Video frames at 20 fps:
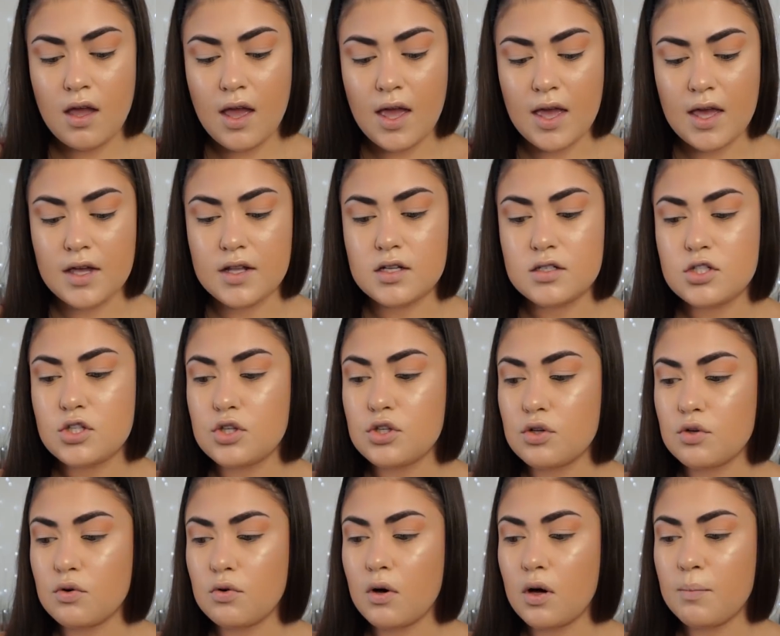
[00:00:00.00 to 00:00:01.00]
and
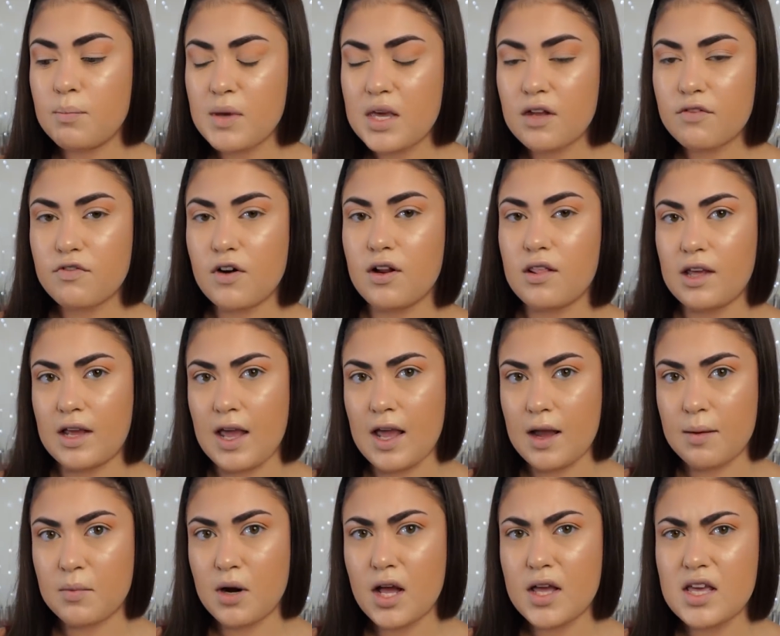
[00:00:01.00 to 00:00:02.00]
to be in front of the
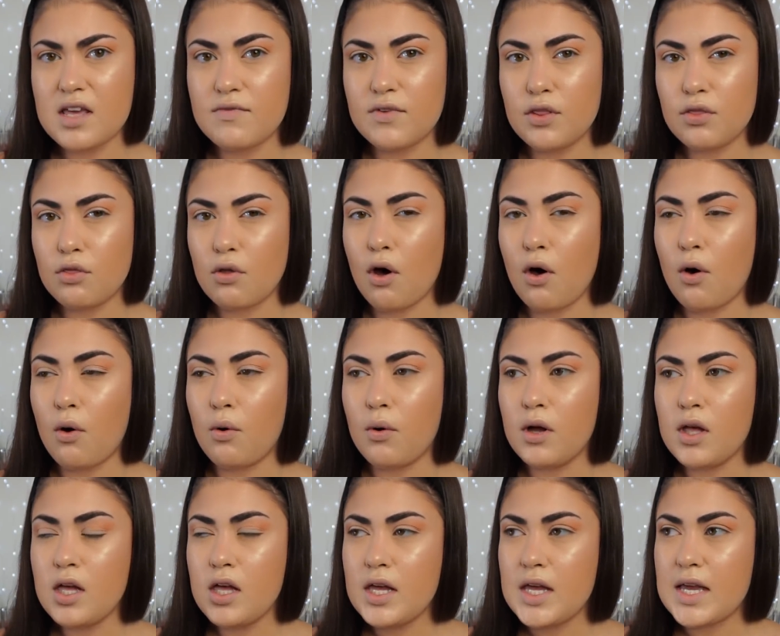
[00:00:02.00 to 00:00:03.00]
camera, even though